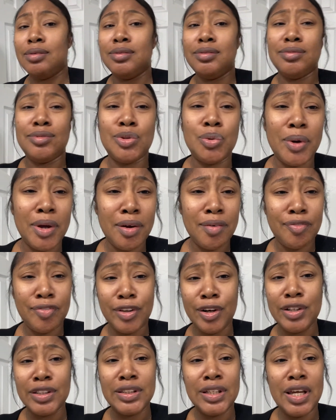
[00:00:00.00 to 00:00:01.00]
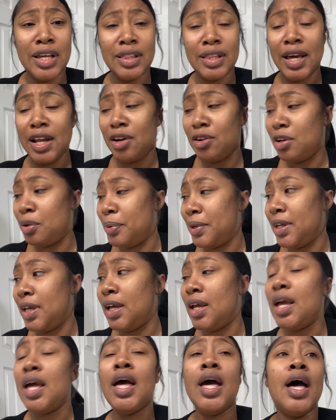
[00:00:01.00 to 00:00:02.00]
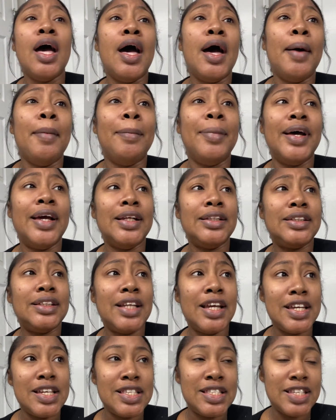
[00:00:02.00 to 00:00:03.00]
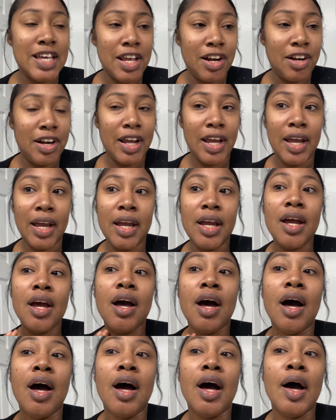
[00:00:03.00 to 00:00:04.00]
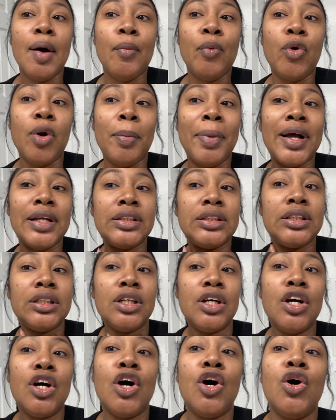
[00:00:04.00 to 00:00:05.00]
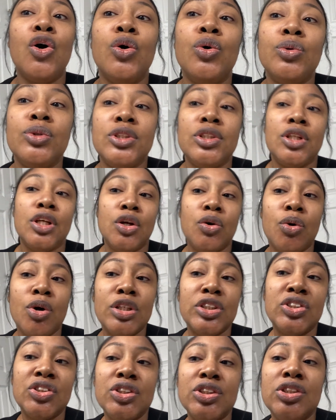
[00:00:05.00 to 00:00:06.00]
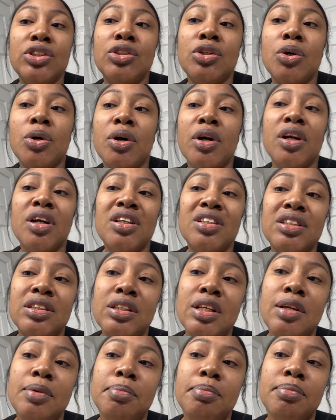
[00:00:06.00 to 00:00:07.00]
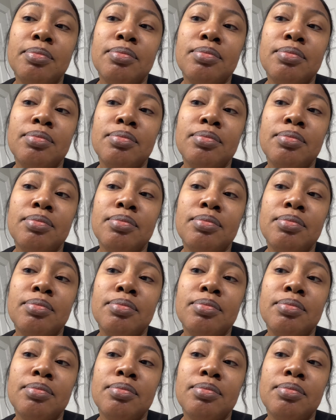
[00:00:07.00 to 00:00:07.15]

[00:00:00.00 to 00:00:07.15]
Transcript: 12th, 13th, I don't know what day. But today is Saturday. Um, we're about to go to the grocery store. Um,